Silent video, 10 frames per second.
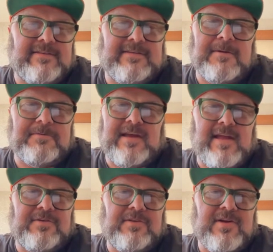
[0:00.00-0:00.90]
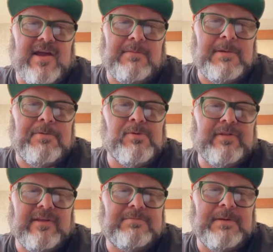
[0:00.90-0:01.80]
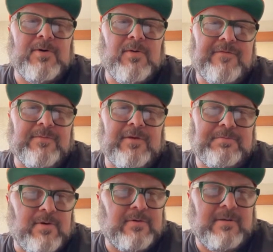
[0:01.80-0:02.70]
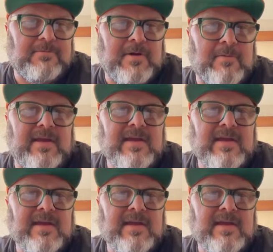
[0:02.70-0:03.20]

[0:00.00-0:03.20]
You see what I'm saying? You're not going to be pulling these people away from those programs, probably.